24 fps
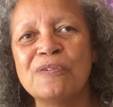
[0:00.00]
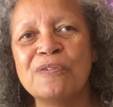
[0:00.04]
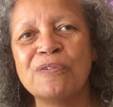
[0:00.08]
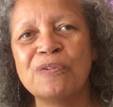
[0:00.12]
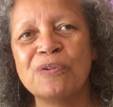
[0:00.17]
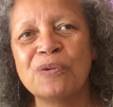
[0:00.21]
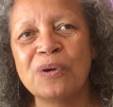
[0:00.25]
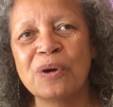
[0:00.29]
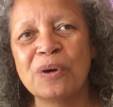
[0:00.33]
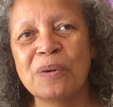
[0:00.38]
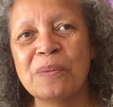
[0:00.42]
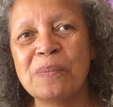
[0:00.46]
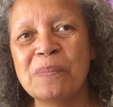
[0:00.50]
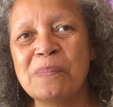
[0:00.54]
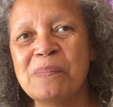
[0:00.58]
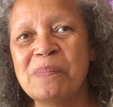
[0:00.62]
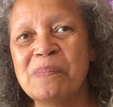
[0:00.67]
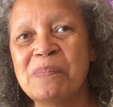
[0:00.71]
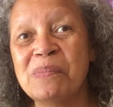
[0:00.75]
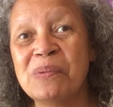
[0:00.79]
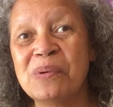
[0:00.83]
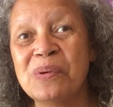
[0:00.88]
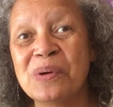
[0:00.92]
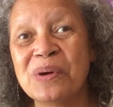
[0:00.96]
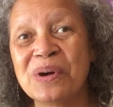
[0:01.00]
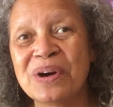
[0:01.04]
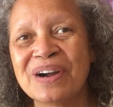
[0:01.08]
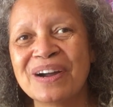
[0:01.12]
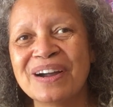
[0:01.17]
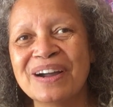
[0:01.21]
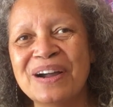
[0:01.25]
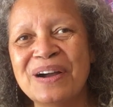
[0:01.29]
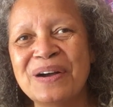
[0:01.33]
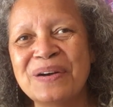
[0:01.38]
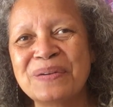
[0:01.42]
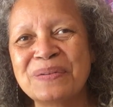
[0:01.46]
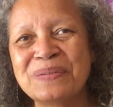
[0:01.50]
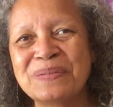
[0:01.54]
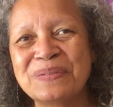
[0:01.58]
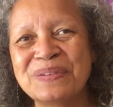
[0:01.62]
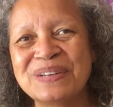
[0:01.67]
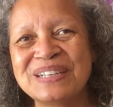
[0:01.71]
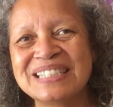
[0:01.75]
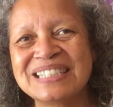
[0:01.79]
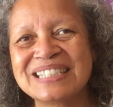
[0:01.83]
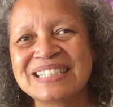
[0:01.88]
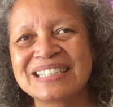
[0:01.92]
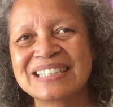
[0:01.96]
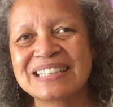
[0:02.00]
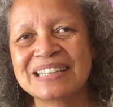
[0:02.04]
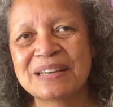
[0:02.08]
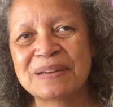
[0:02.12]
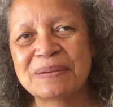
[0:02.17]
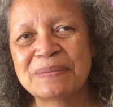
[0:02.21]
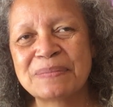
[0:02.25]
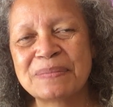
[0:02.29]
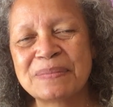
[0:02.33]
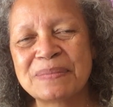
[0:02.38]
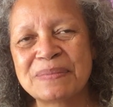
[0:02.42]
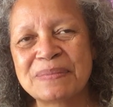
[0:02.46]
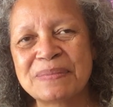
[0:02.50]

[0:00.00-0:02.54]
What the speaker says: for more wisdom.